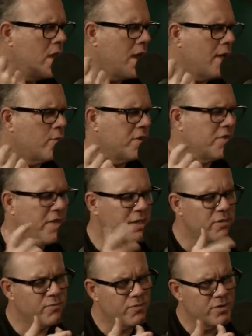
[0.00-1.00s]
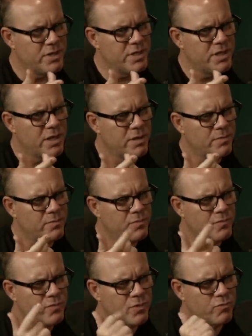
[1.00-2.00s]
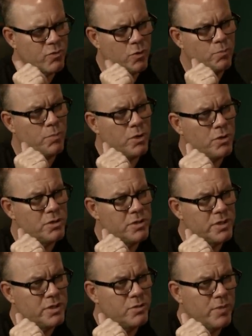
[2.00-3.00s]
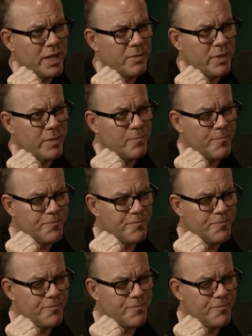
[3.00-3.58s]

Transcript: I want to thank you for the um, for the rope bowl that you made me. Oh.